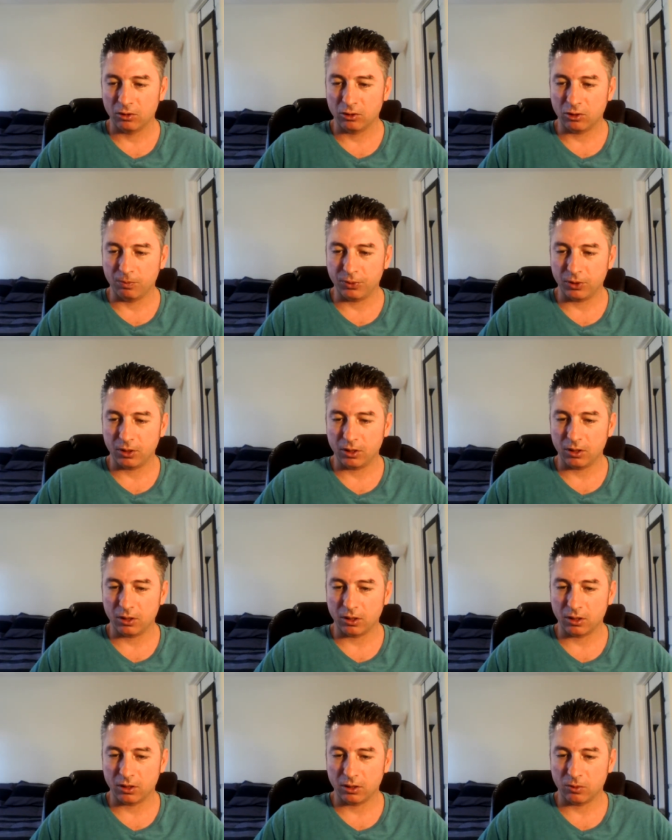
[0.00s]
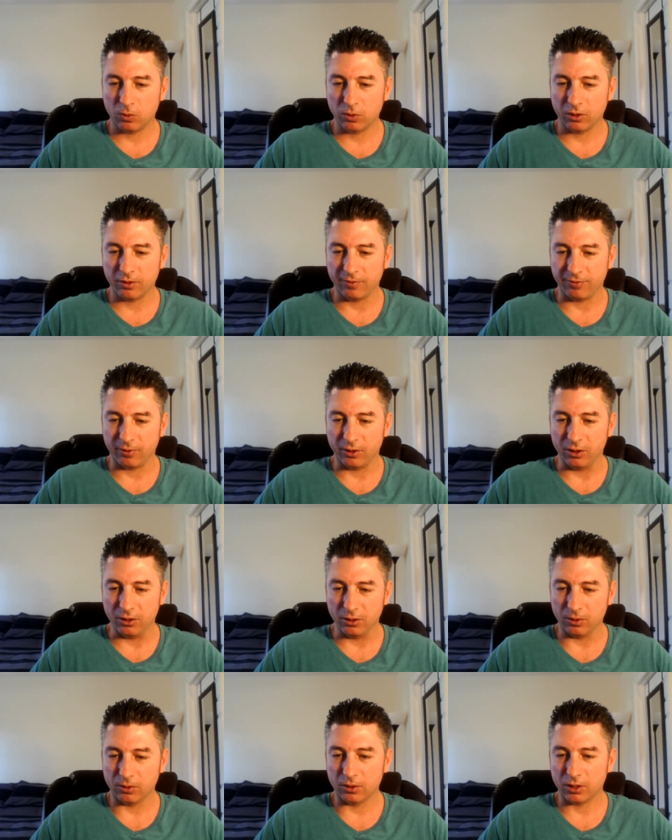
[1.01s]
to put in a good word for
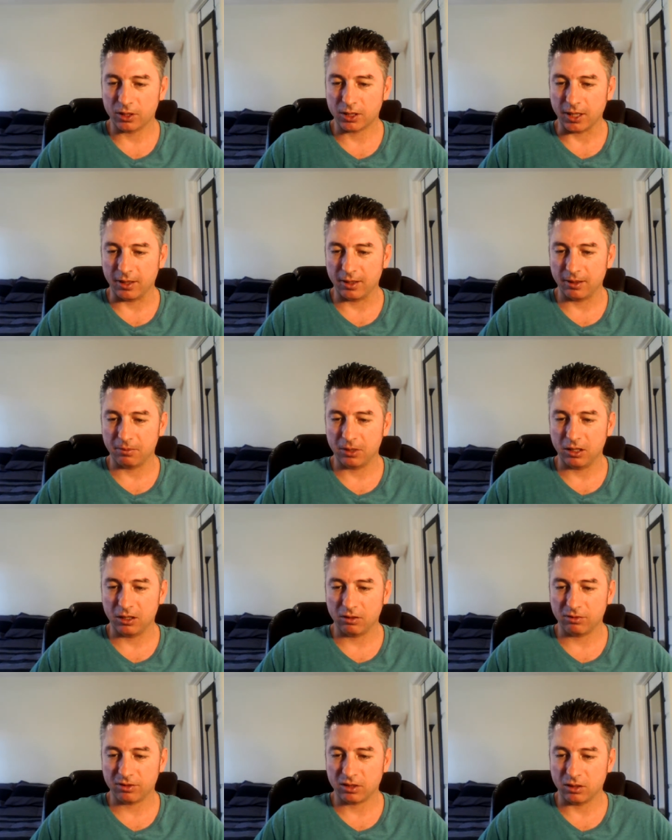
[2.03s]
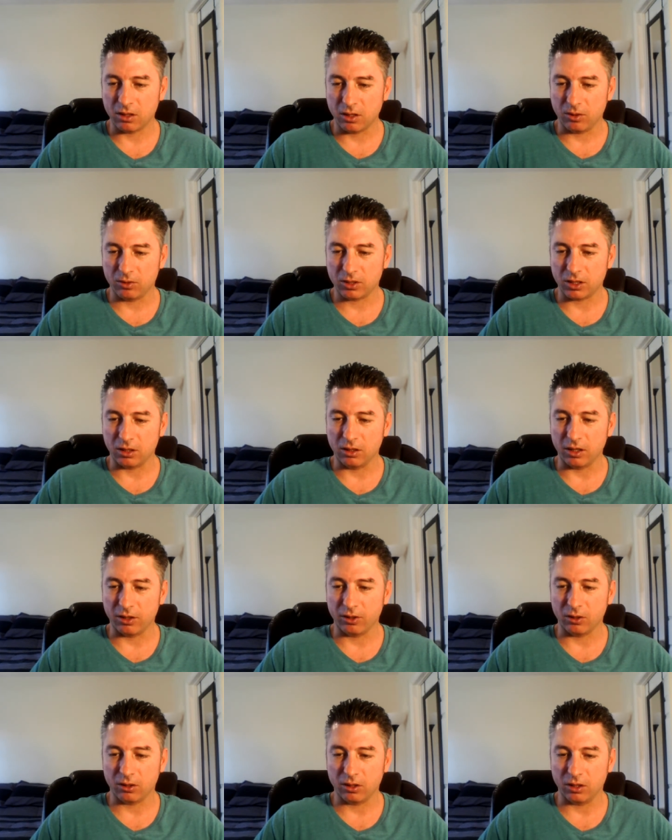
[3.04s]
you. Send them gifts, notes, and
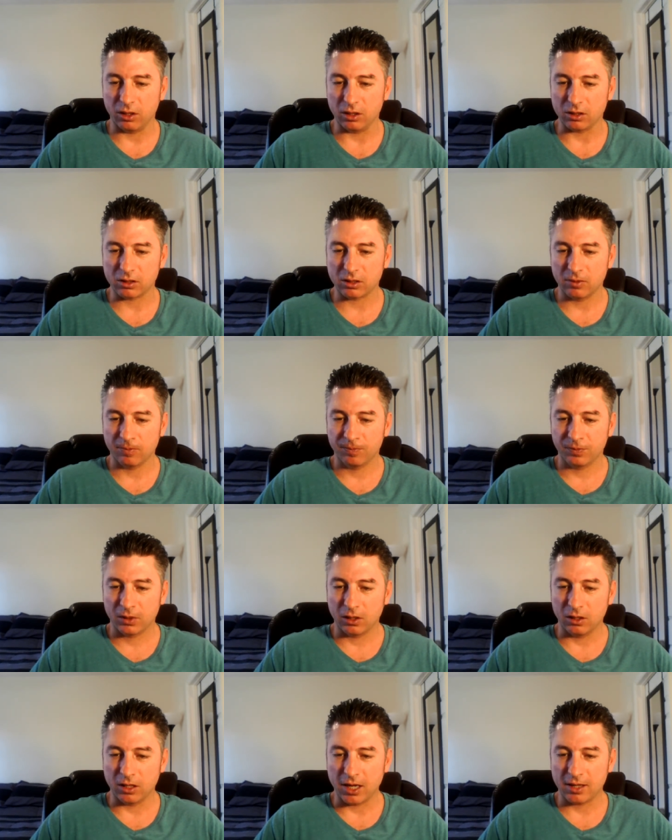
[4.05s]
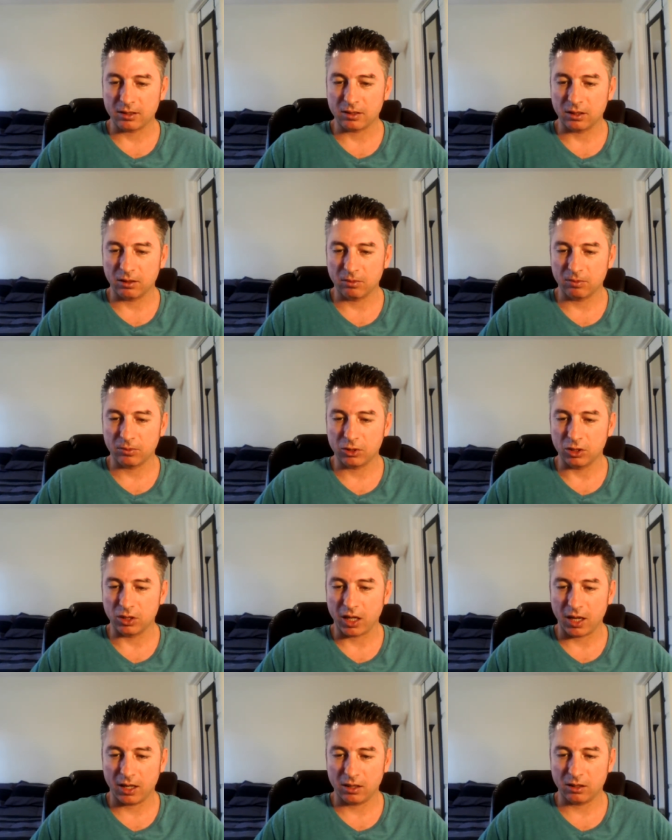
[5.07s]
other things, and ask them
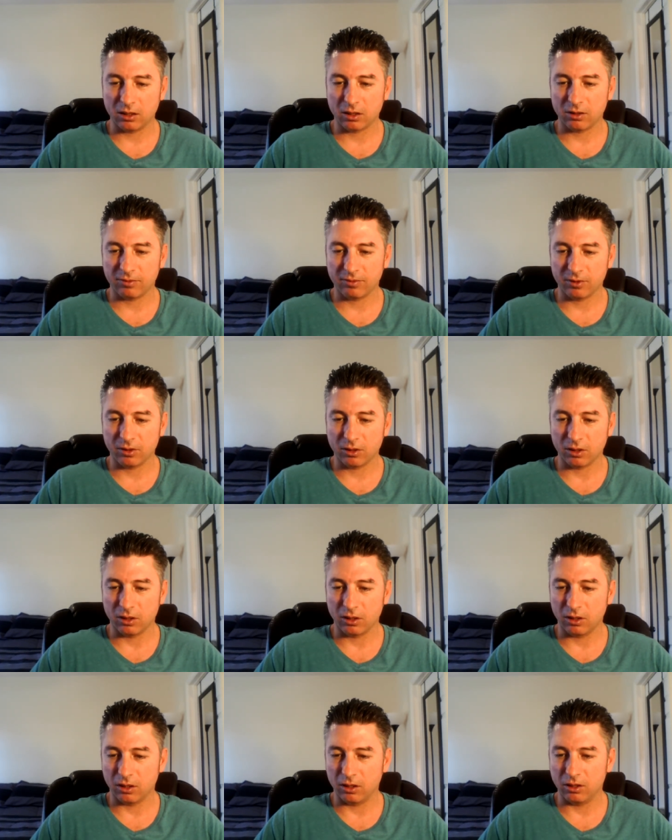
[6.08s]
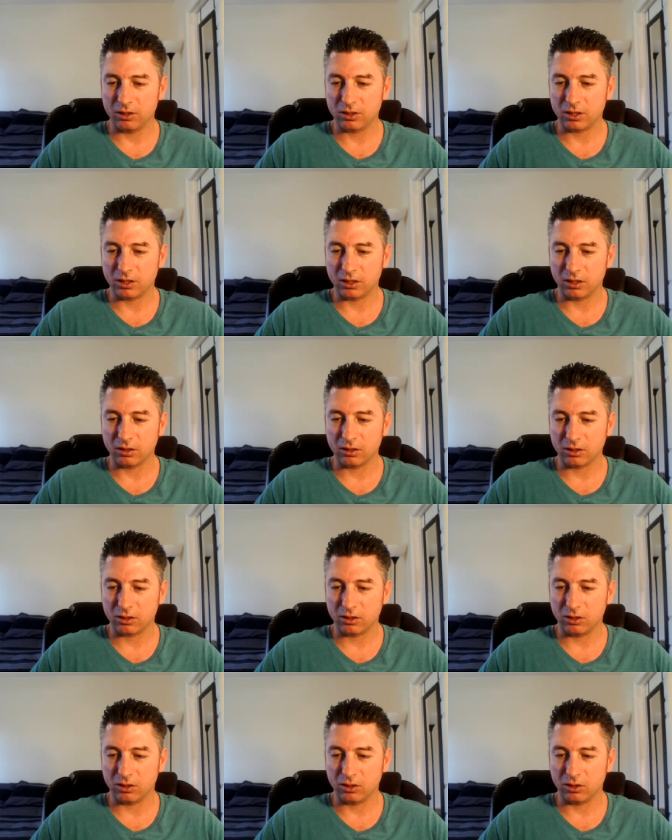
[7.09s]
to hand deliver these things
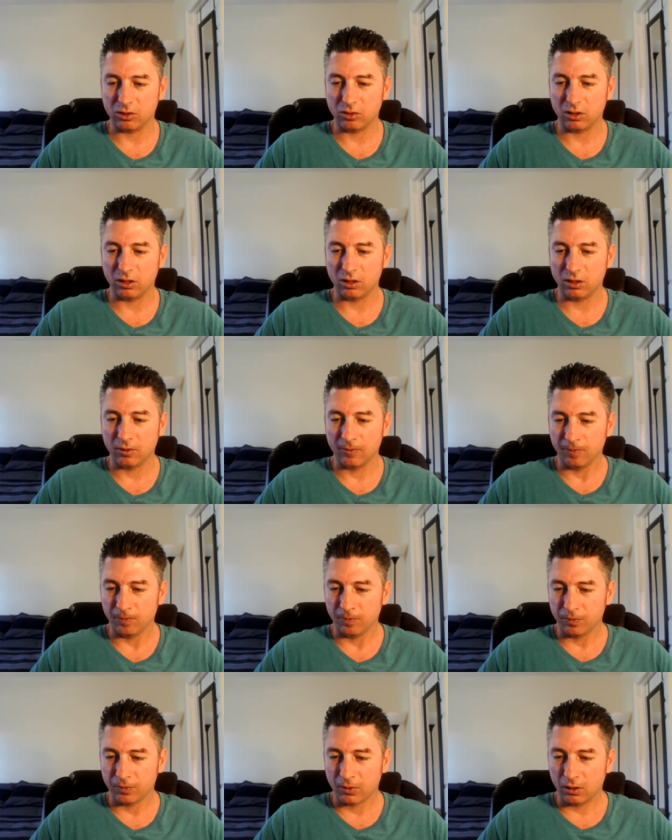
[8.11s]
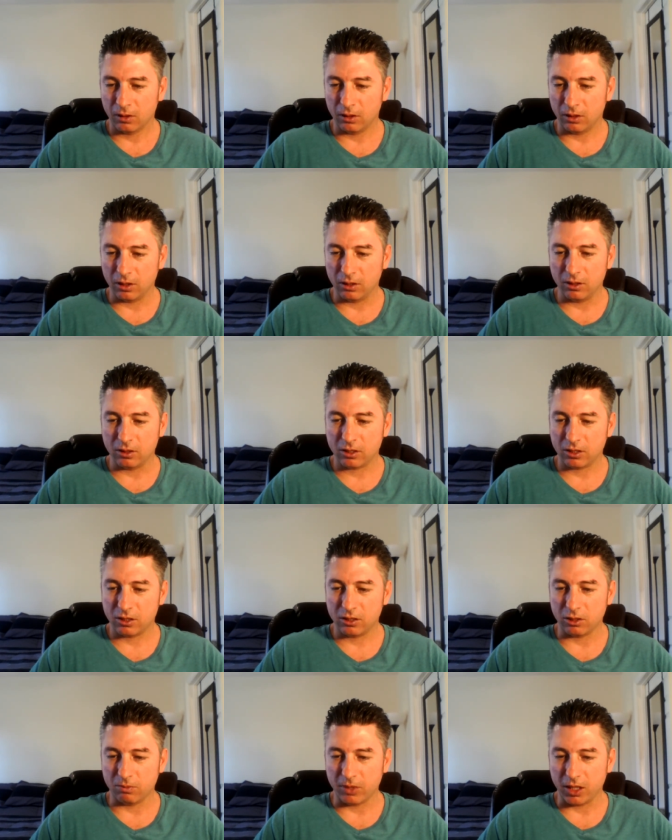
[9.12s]
to the
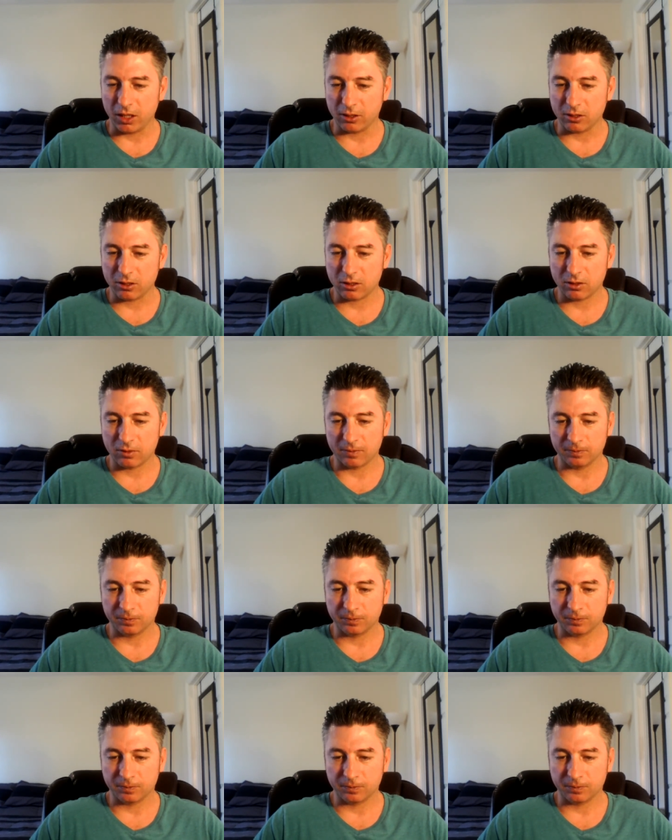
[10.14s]
decision makers.